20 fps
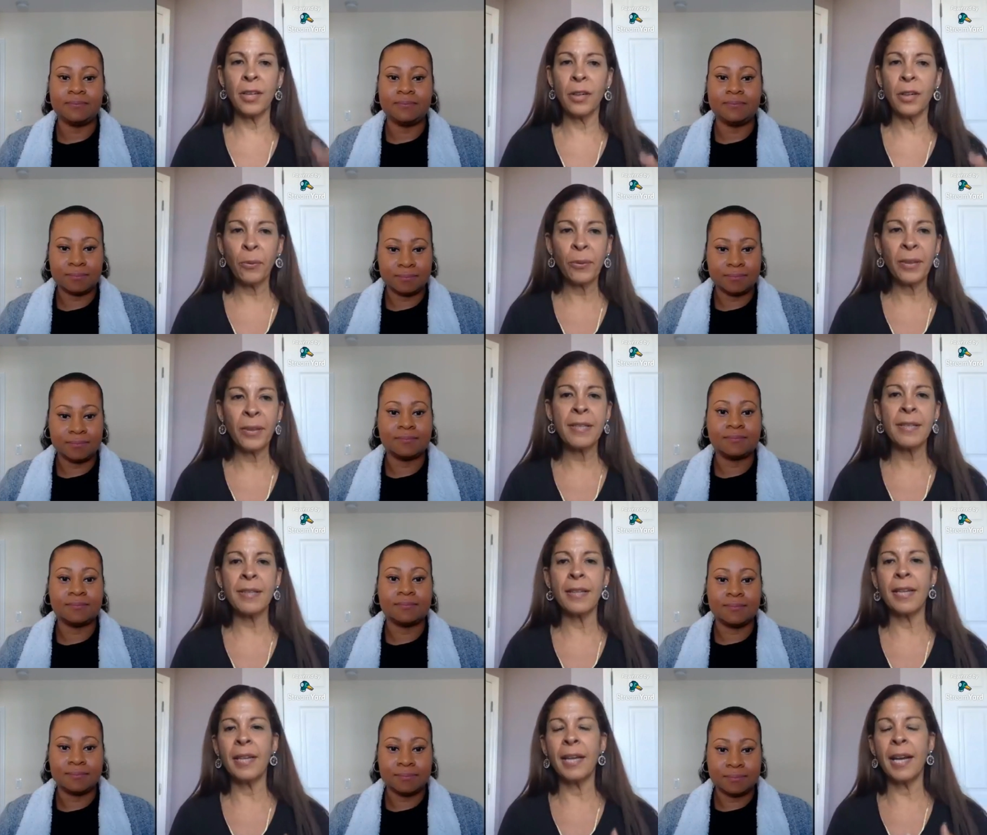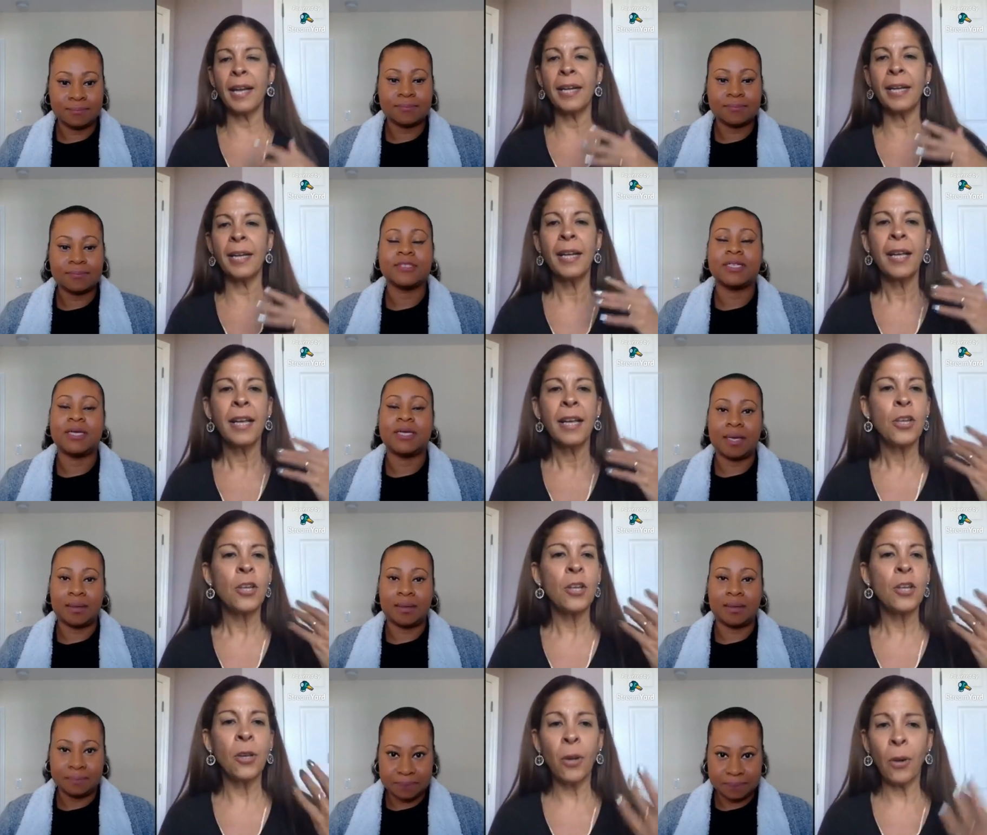Speaker 1: increasing, and
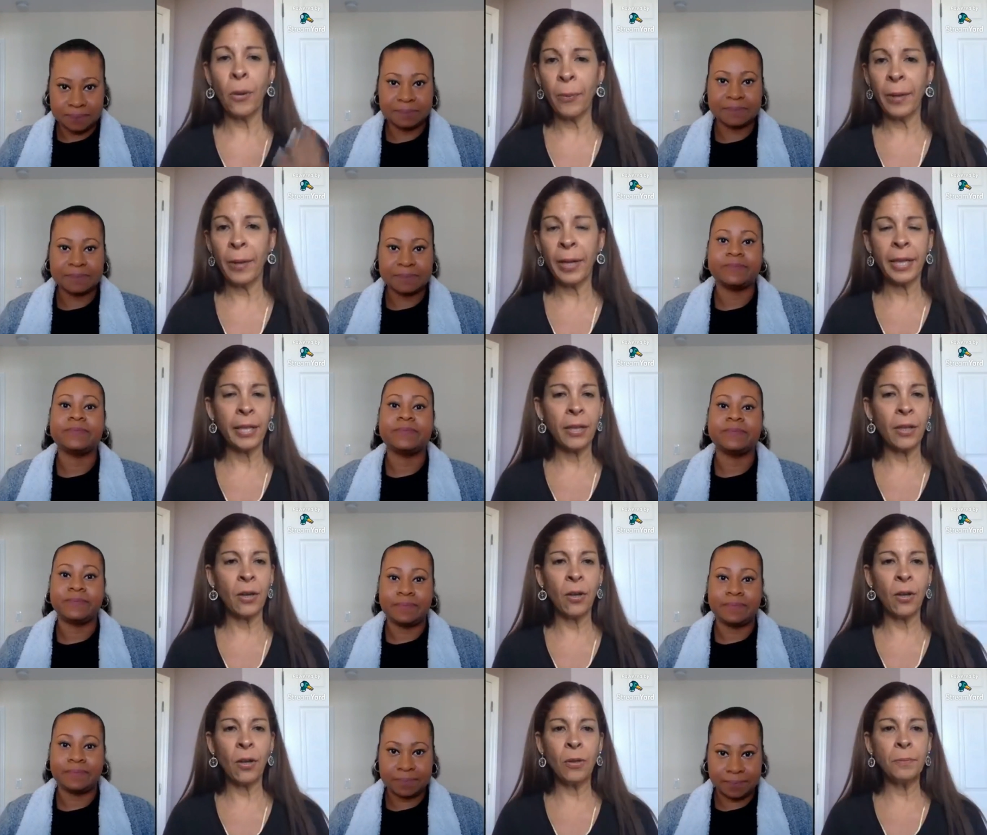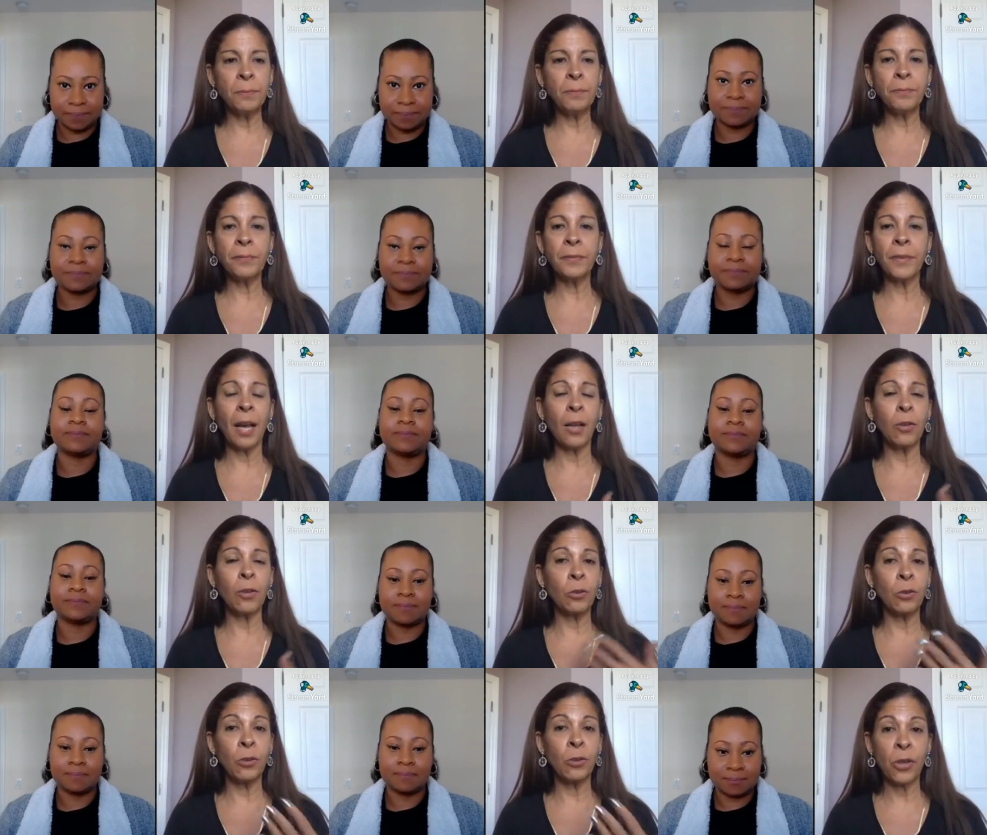you already know
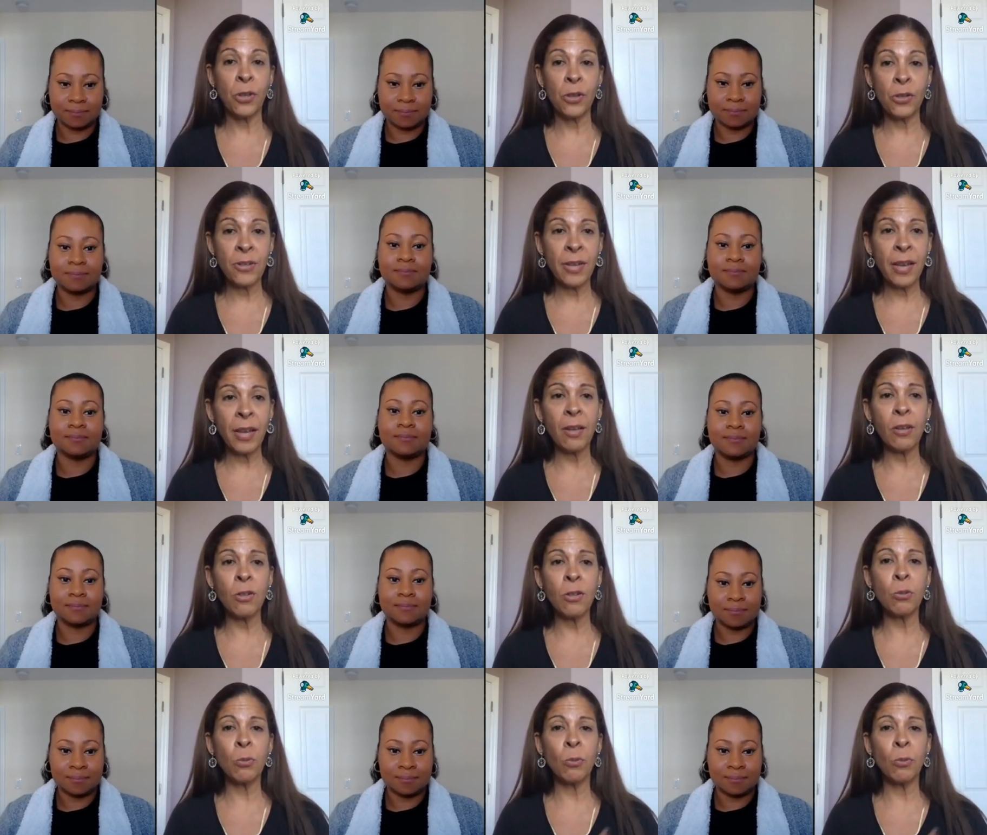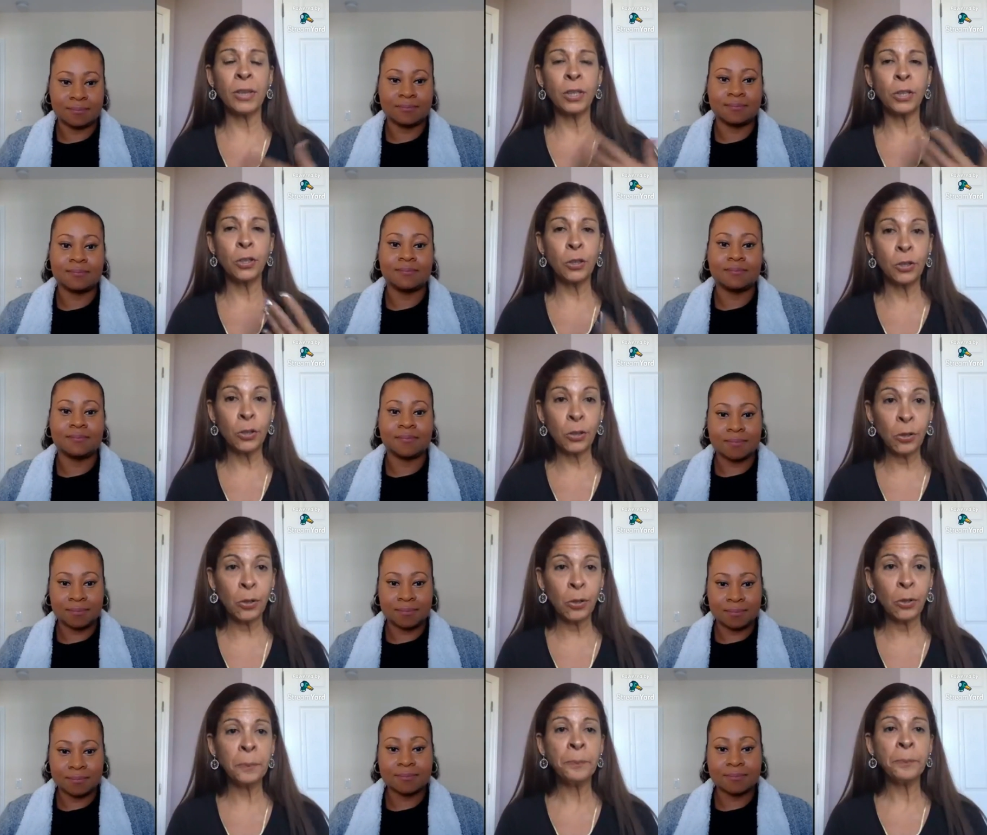how to do your sales, what to
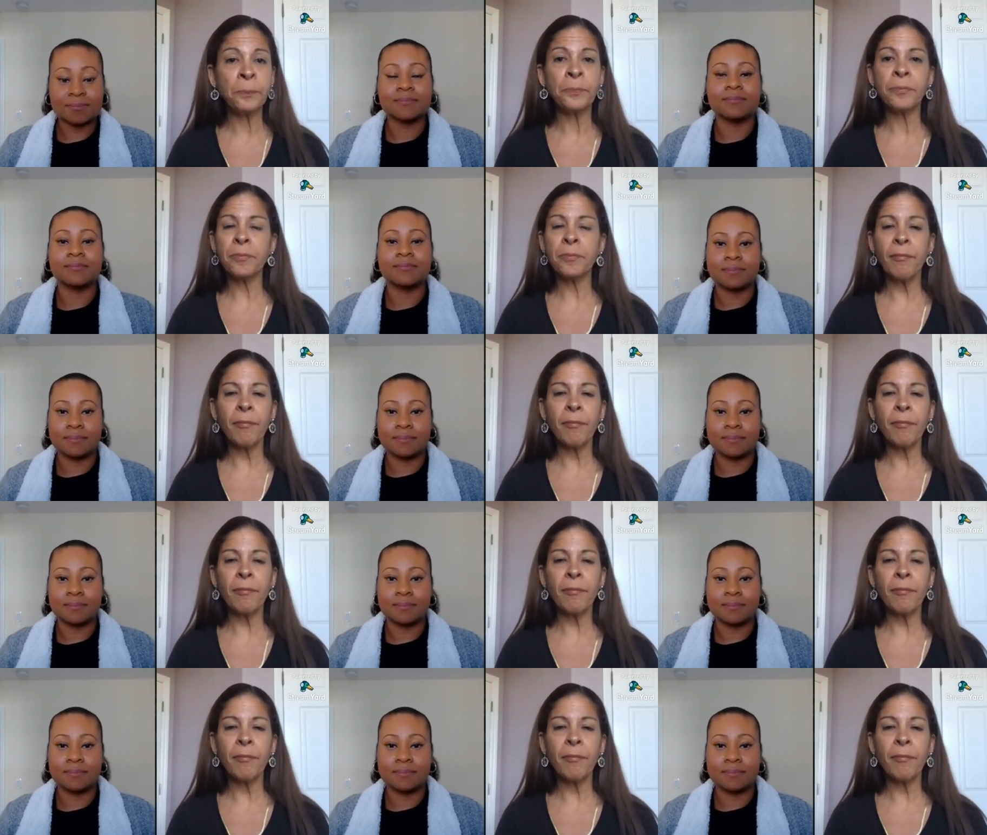do,